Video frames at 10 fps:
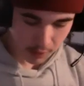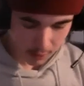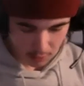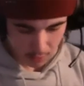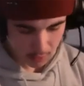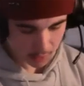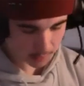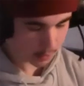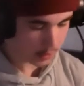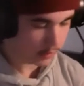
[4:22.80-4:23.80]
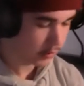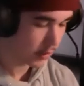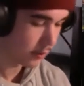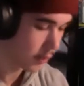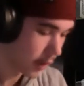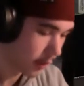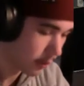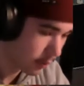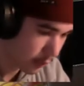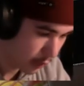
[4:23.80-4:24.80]
Uh, I might use them, but I'm
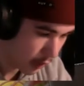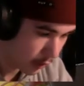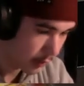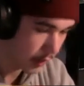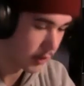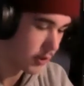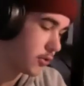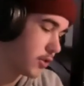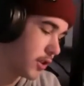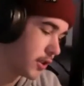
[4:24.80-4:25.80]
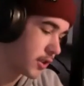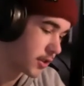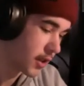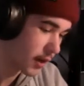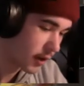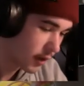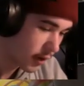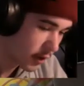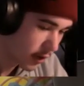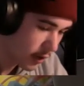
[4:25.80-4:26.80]
probably going to use these instead.
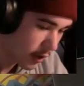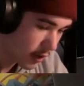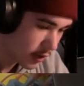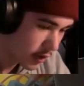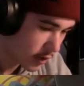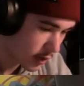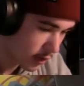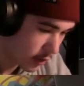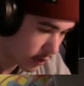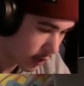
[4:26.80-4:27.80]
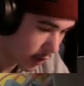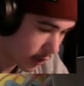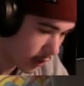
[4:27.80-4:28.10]
These are newer and